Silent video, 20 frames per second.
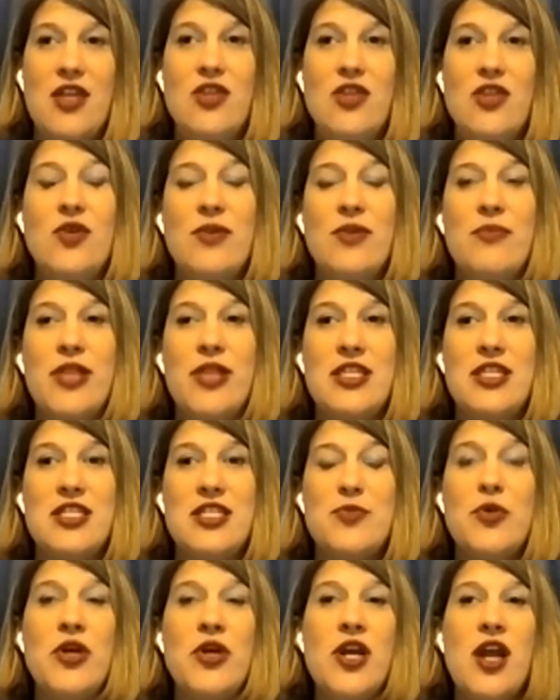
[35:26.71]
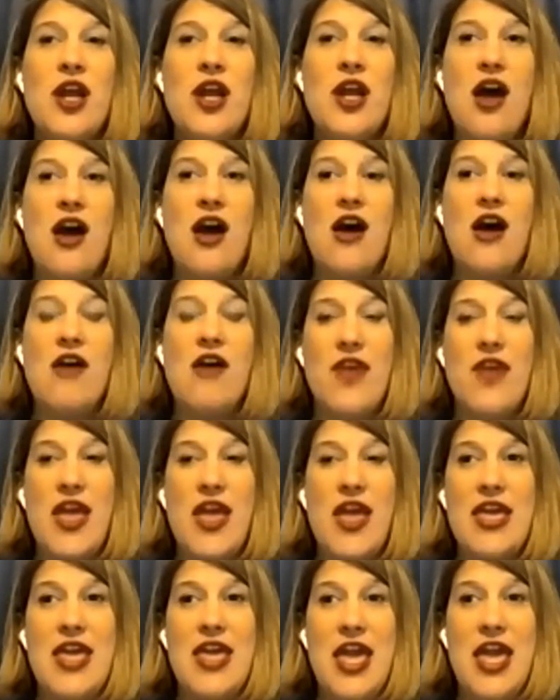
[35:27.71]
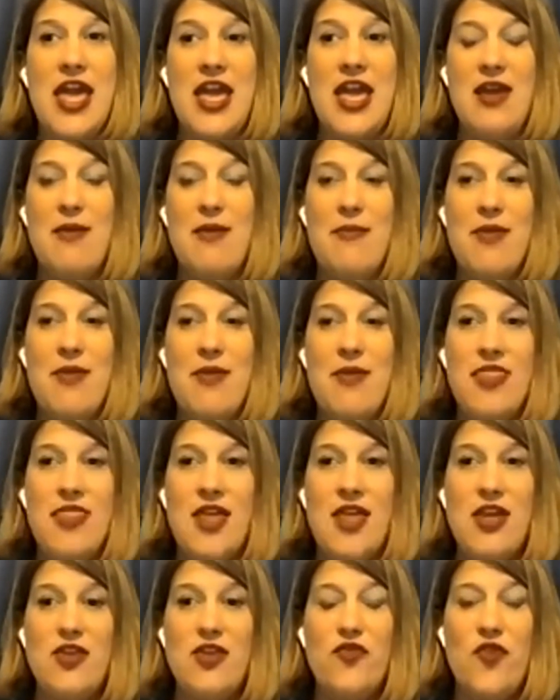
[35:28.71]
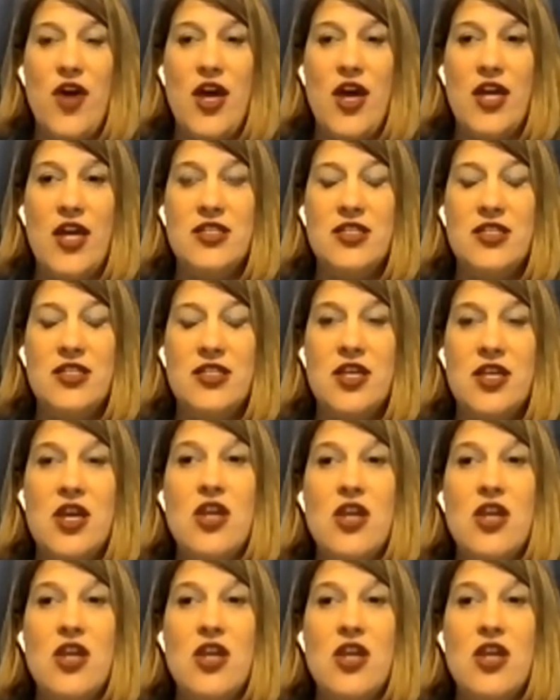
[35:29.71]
You can play the sport of a game that you find.